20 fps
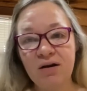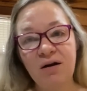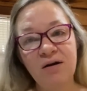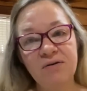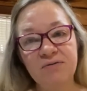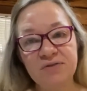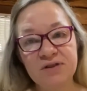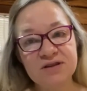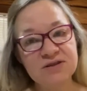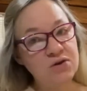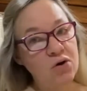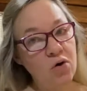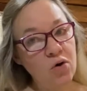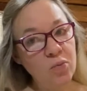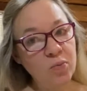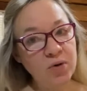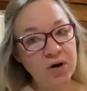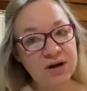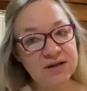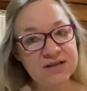of this whole
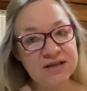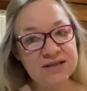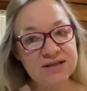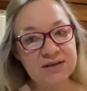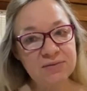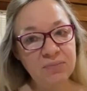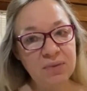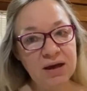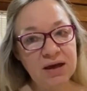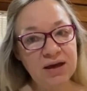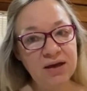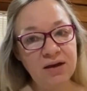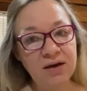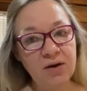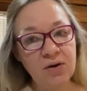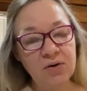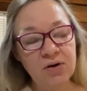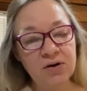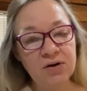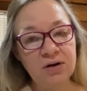process in making
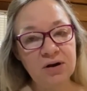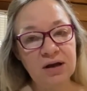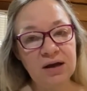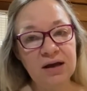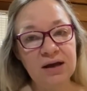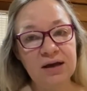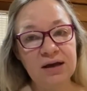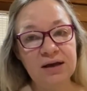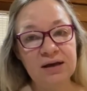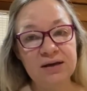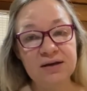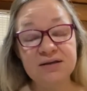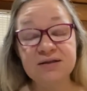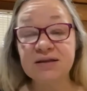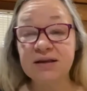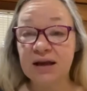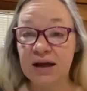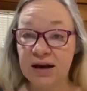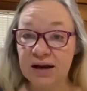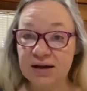yogurt is
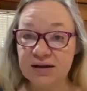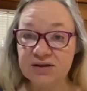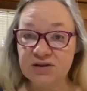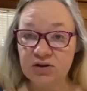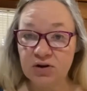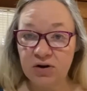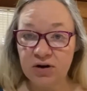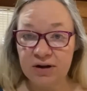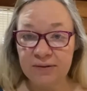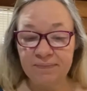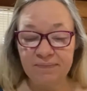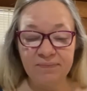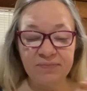getting it started.